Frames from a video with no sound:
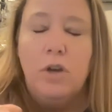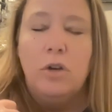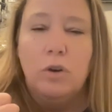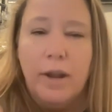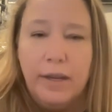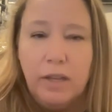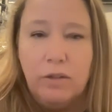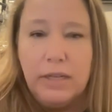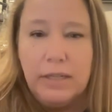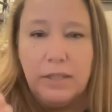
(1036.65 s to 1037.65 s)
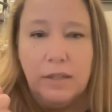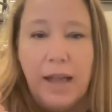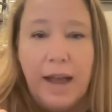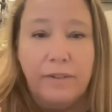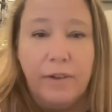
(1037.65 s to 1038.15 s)
chronic illness, the
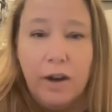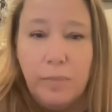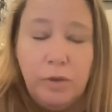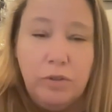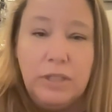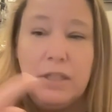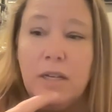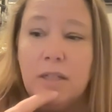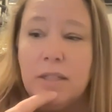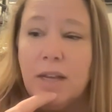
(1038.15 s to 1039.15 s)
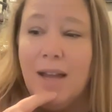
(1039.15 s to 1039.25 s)
lack of autoimmune disease,